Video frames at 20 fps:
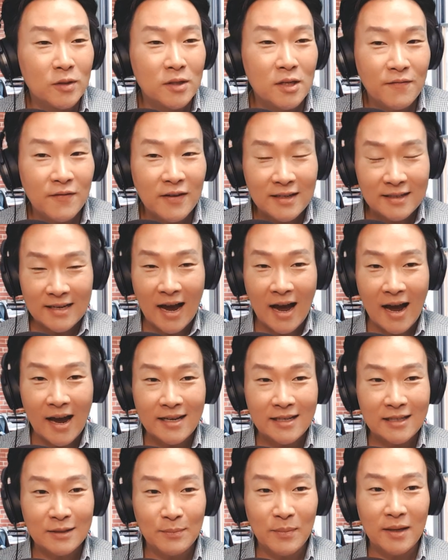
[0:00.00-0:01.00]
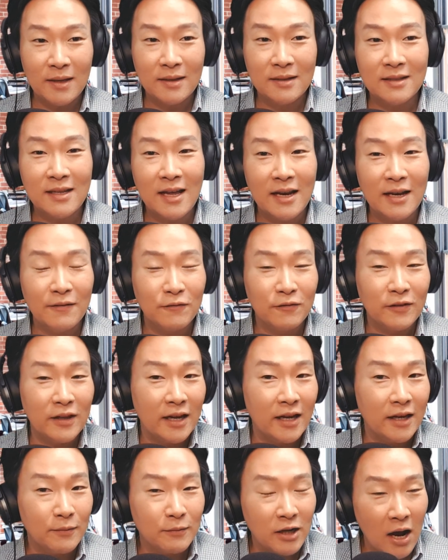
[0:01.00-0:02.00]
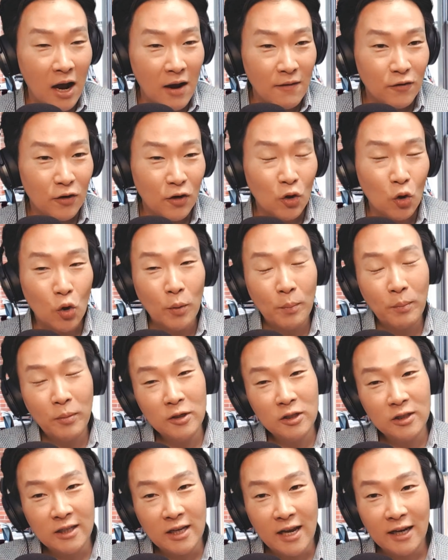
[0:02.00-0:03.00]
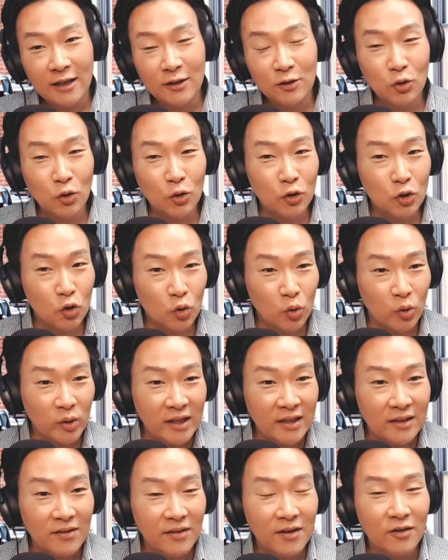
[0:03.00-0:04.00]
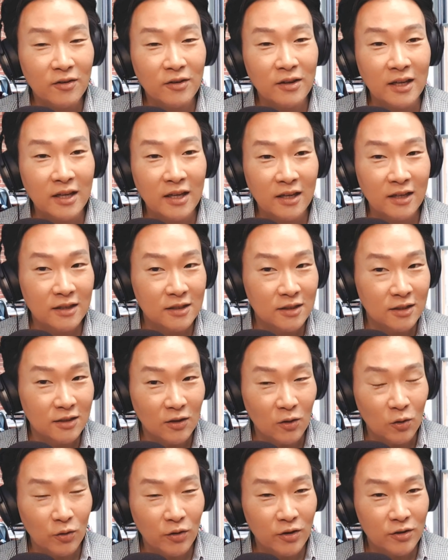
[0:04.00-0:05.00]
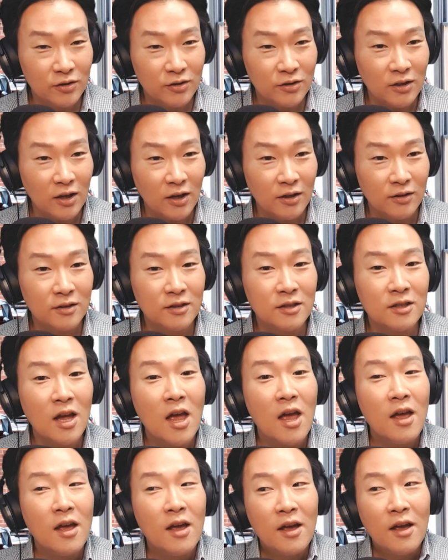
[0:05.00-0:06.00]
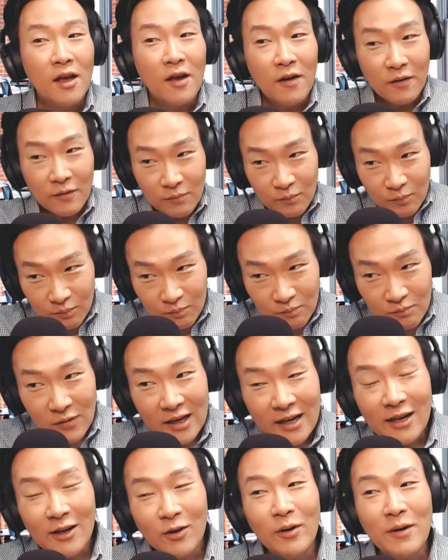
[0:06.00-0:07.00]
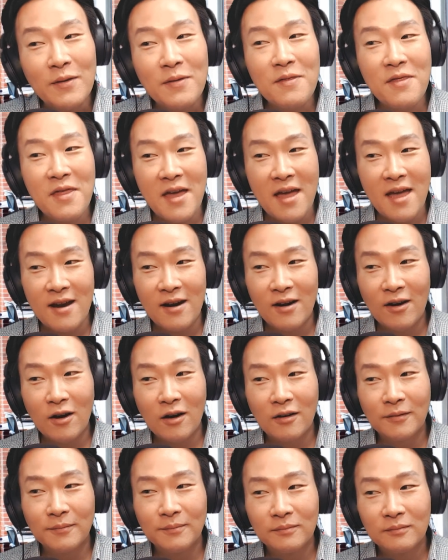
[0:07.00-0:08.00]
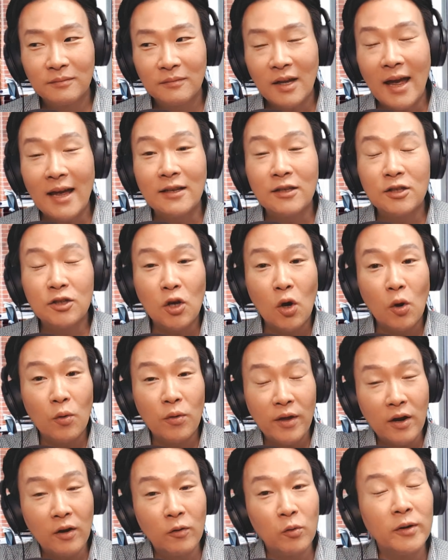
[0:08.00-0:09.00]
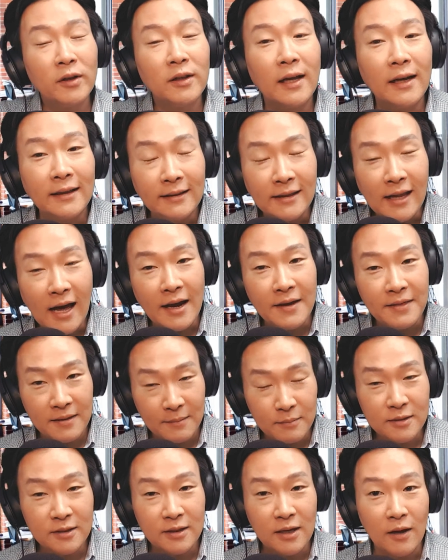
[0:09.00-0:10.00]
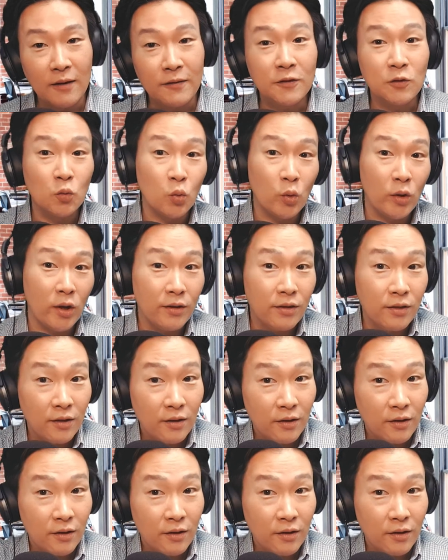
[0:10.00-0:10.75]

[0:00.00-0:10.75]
of enticements that if they cover or protect or treat their kids or their sons here and there, and so they will align themselves with